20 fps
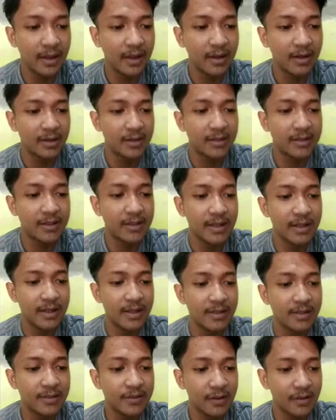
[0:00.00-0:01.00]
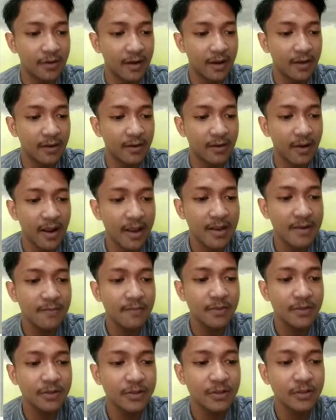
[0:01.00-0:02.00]
an internal
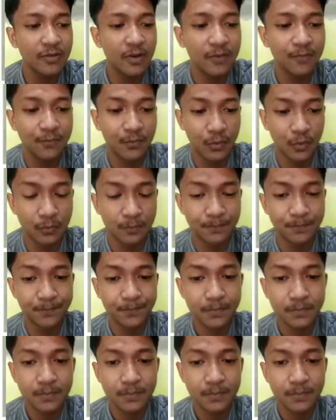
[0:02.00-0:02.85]
rhyme to a poem.